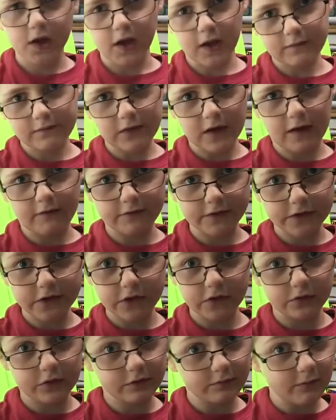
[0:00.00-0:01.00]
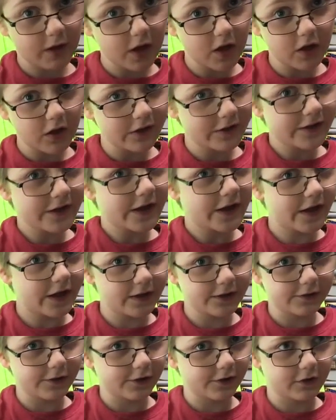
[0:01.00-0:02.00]
If you have it too small,
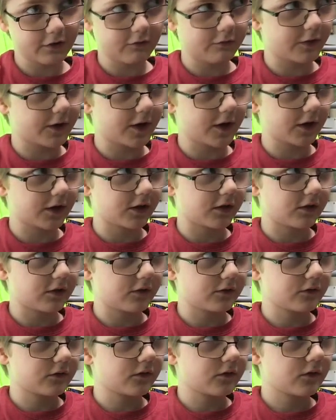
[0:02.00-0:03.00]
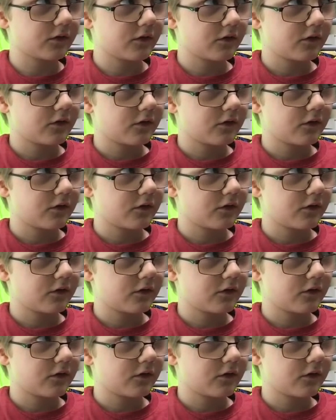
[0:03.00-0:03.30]
it looks ridiculous.